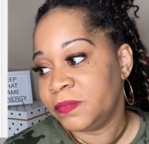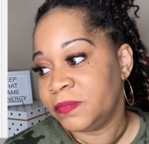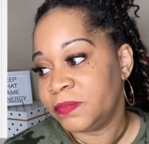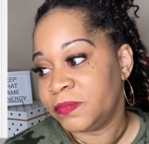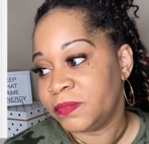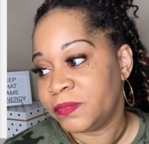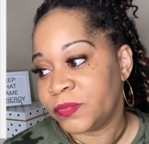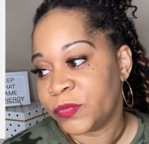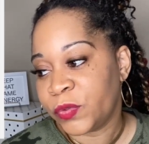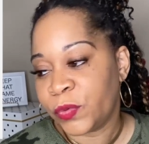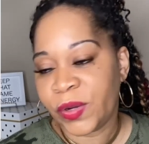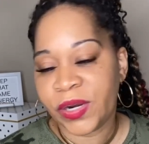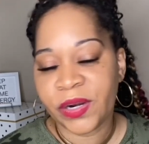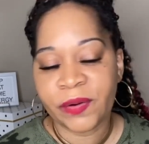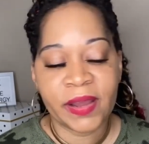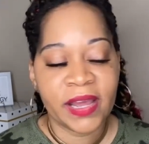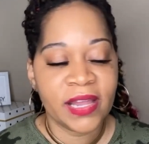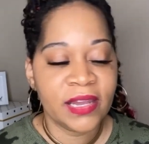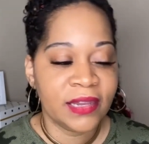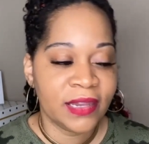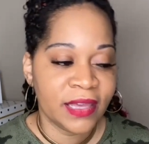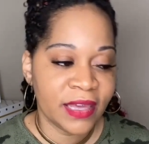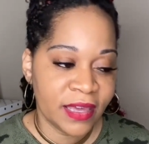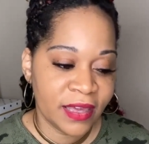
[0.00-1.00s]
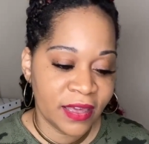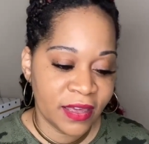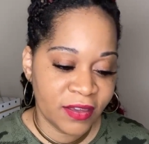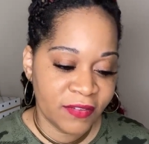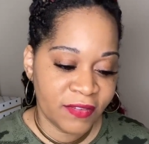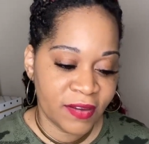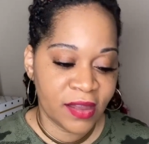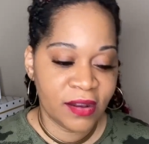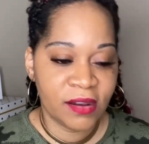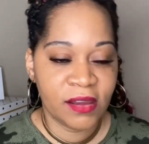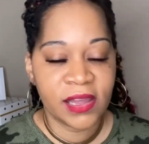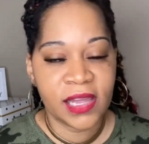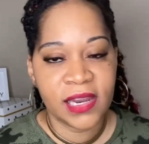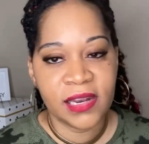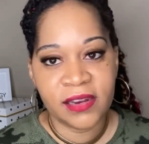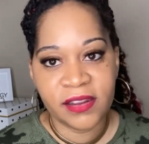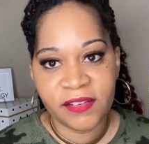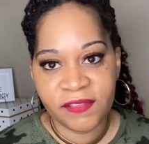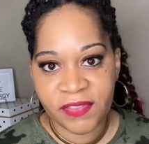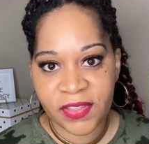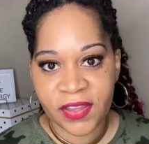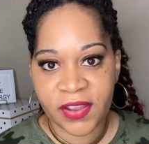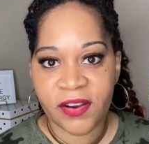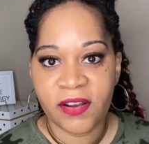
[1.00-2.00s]
where do I live, how long I live
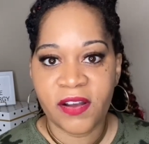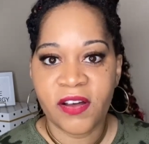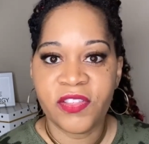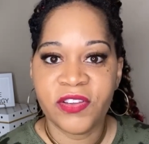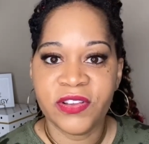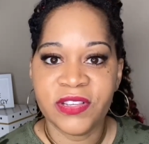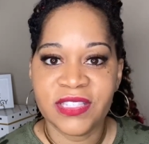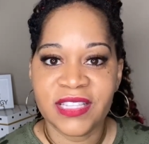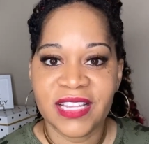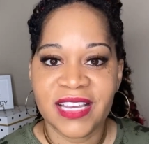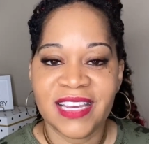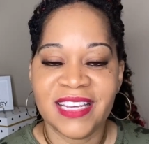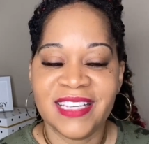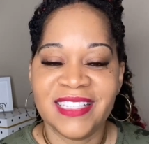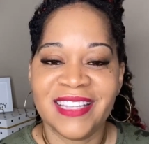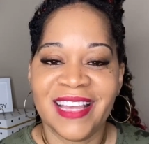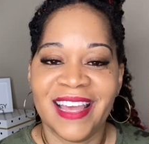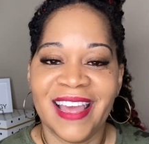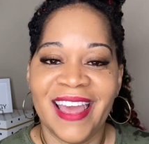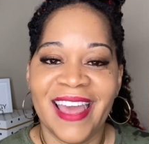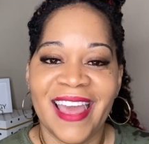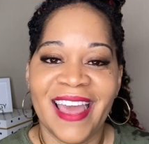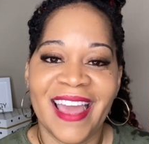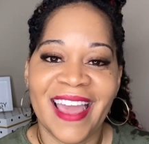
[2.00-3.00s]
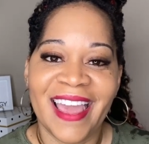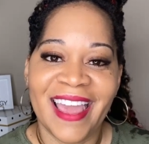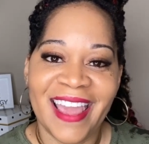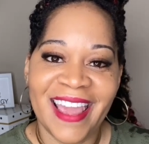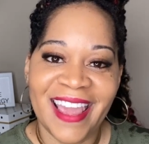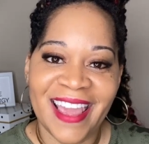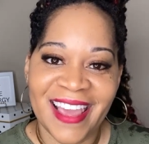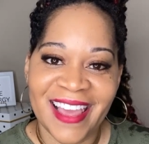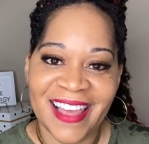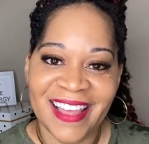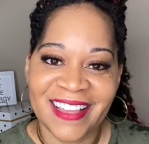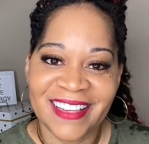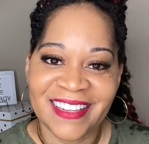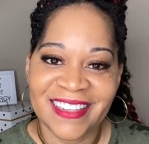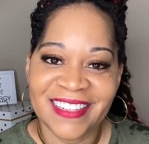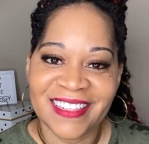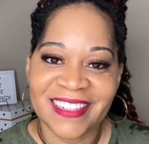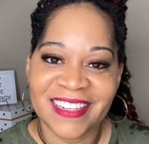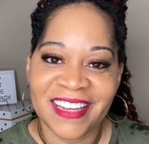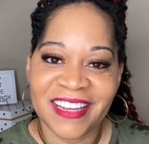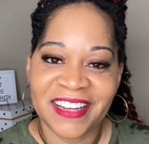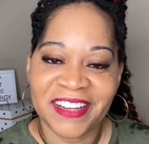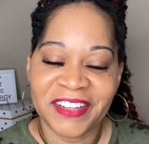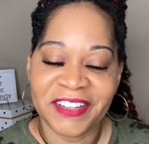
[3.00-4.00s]
there, all those things. And
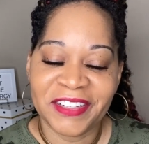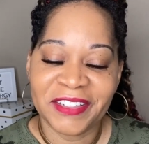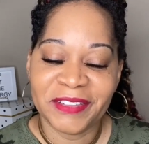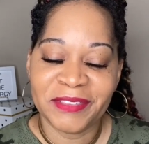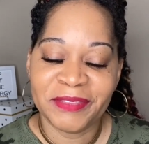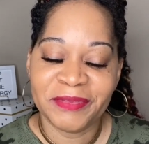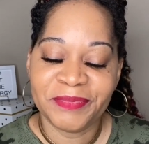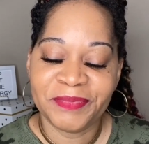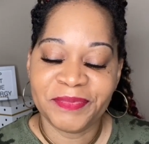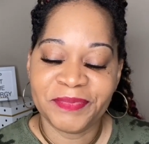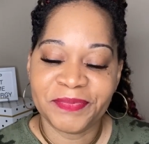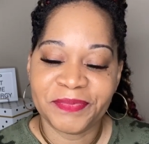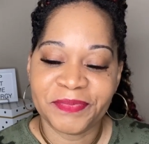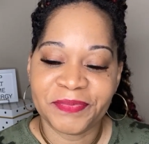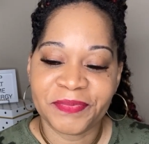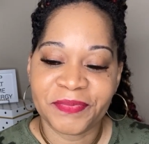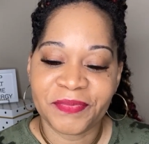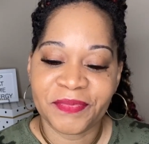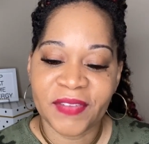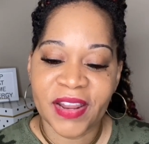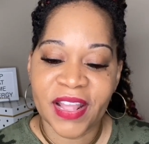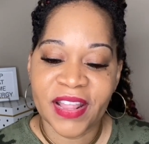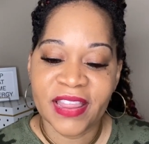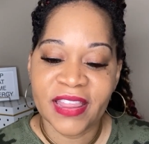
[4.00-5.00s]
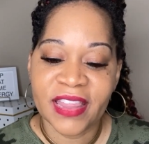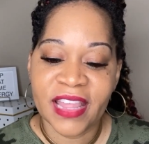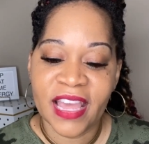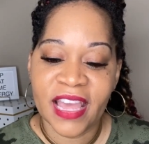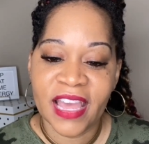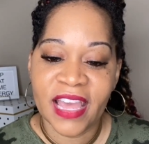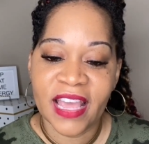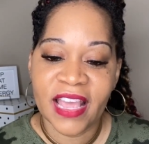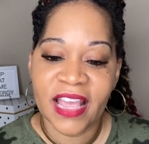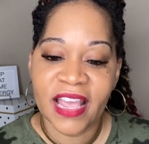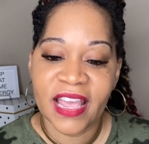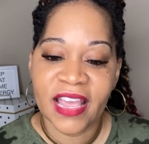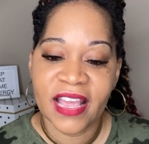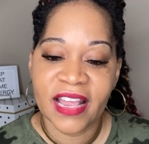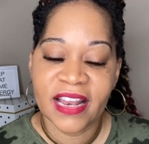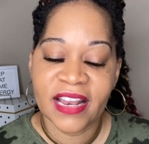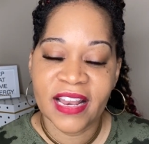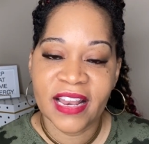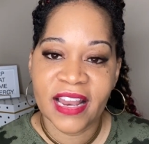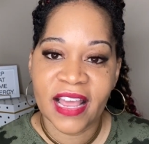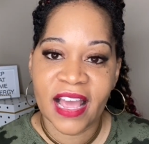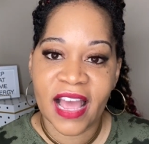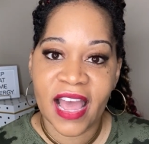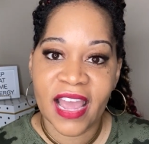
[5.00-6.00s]
then
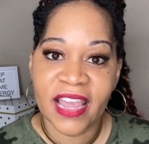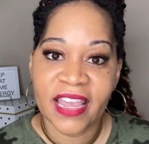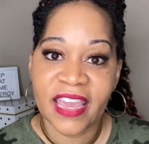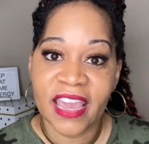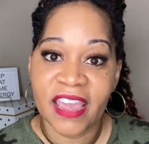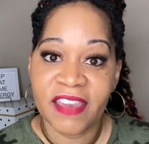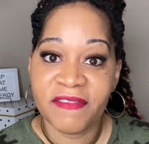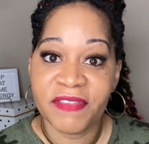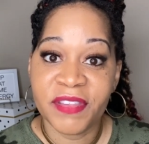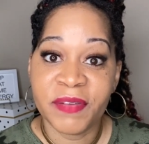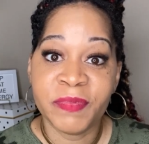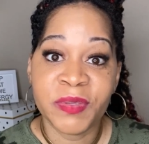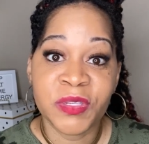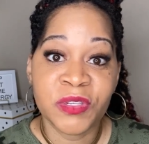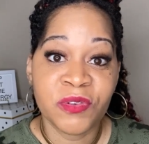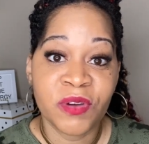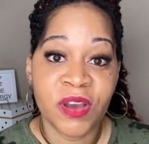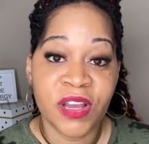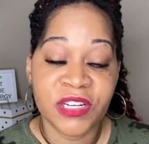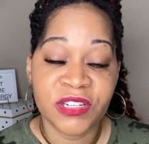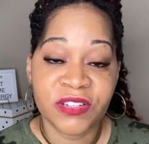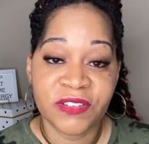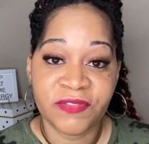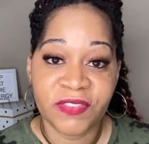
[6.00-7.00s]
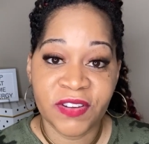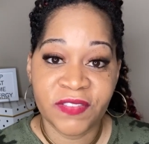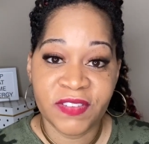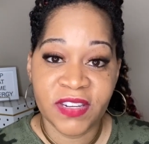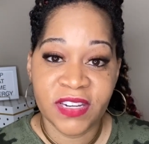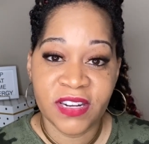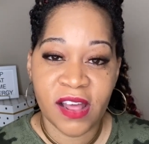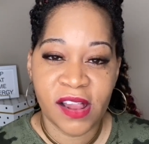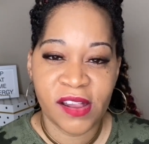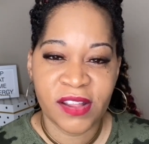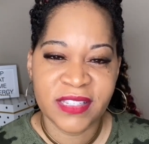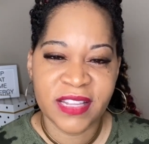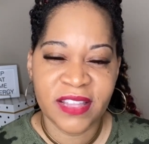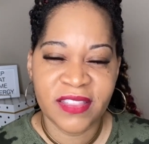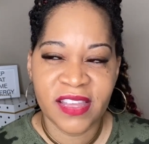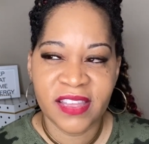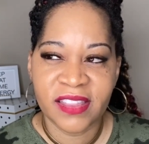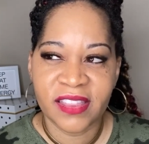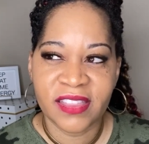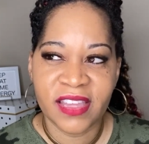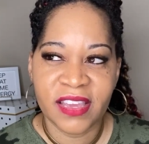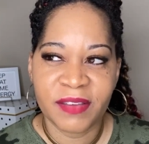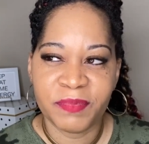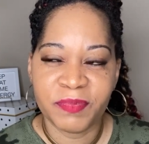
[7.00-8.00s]
I gave them $250. I think they
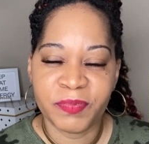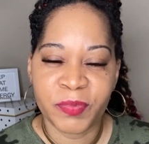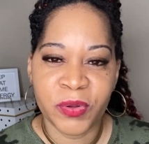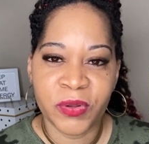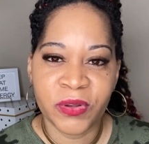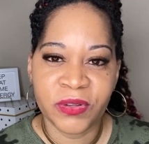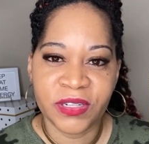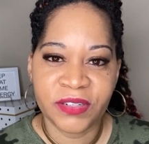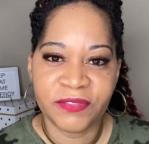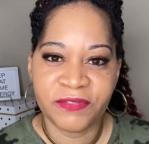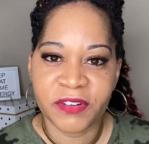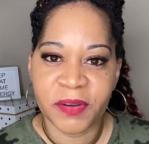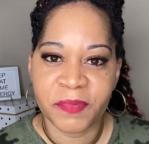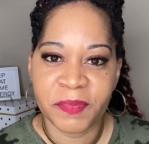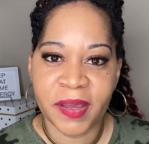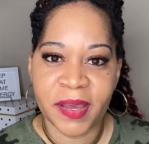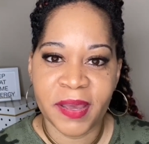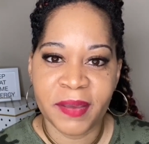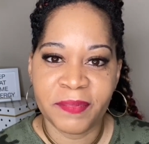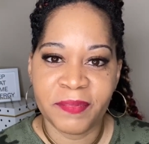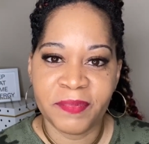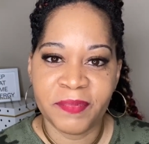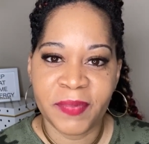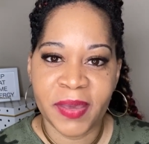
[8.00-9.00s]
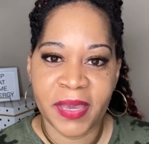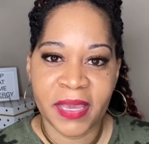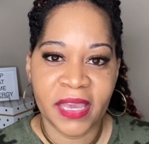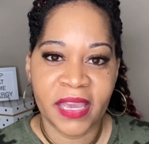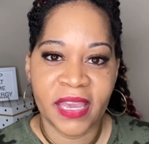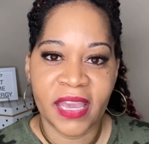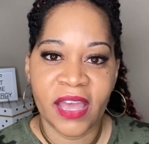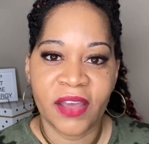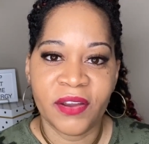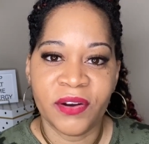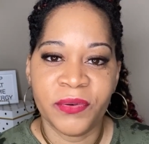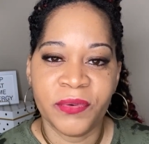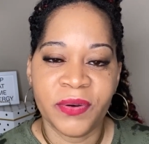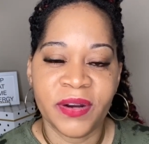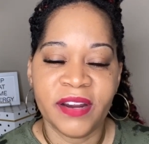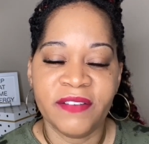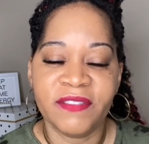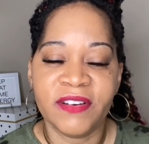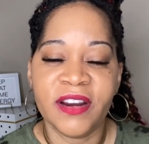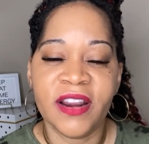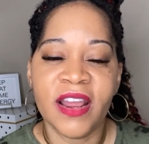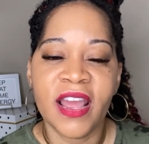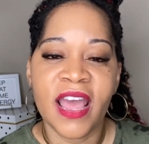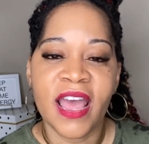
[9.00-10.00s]
pulled it from my bank account or whatever.
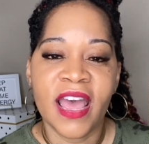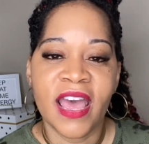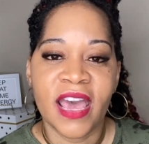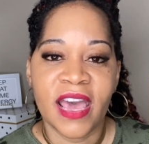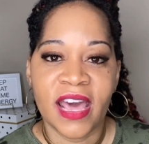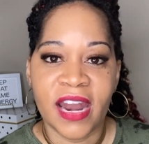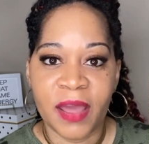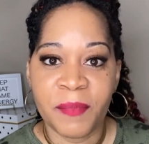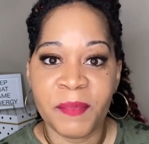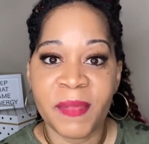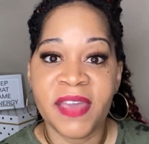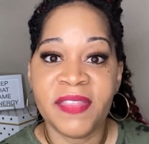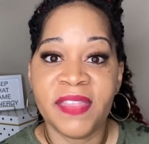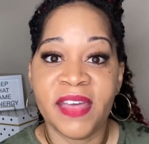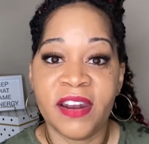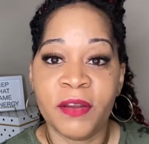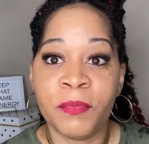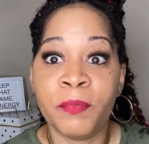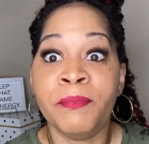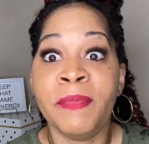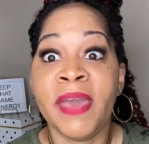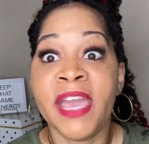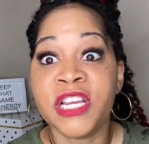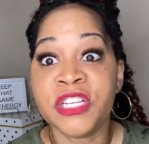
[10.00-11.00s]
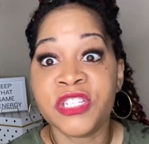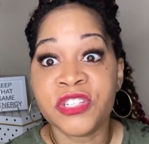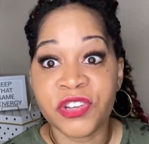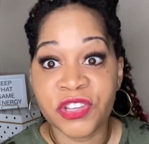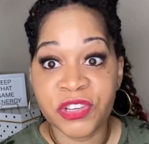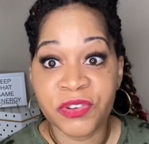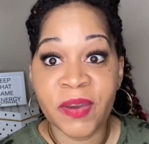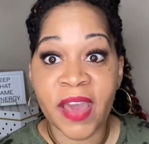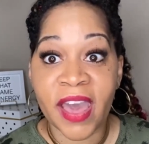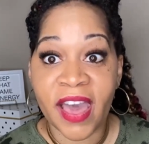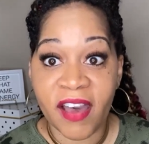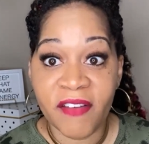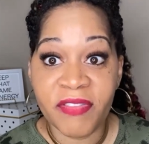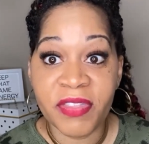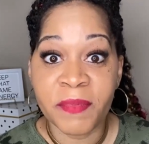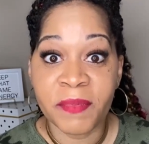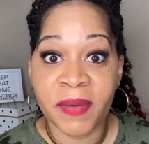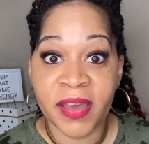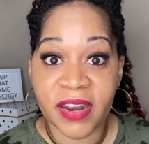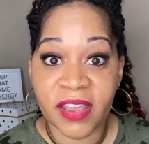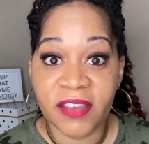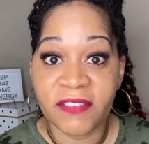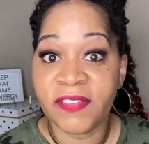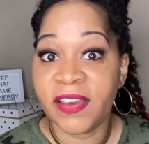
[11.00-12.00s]
And I made that, make sure you have the money
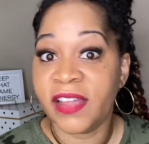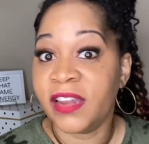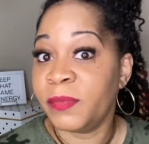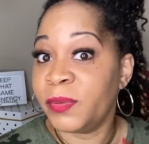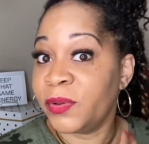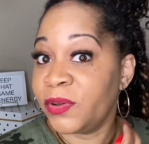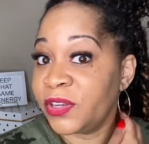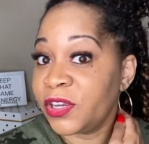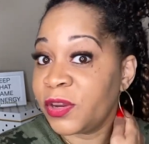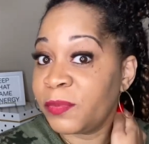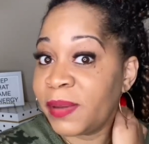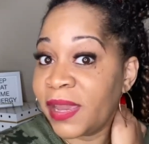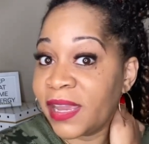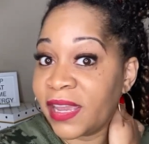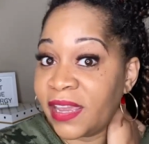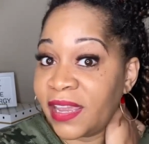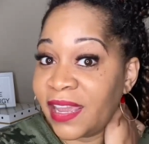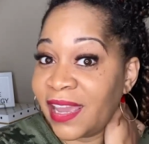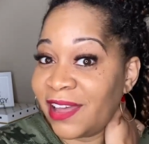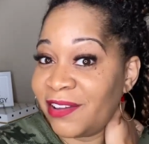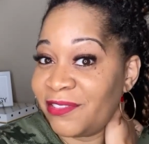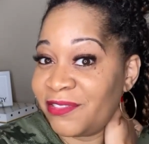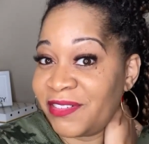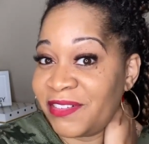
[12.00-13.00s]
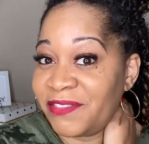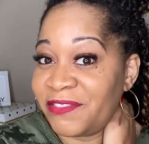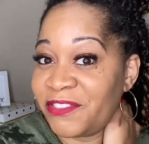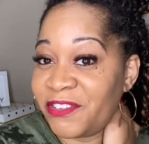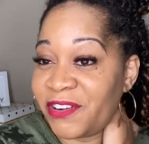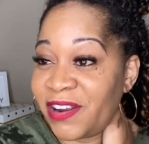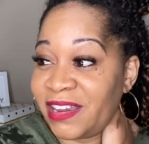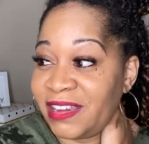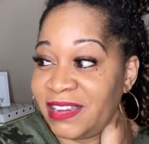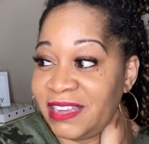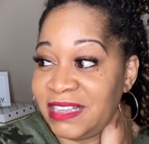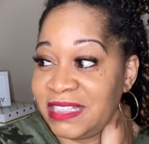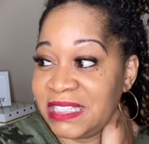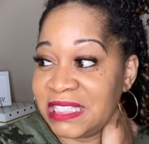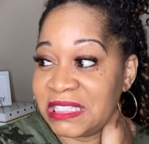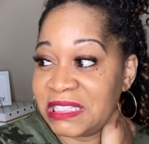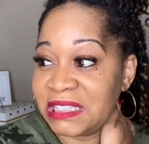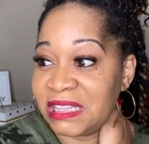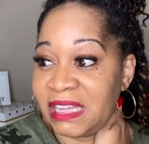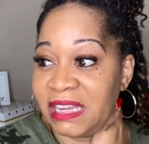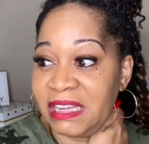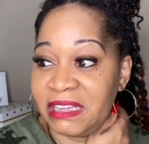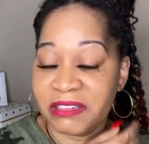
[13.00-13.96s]
available in your bank account for at least like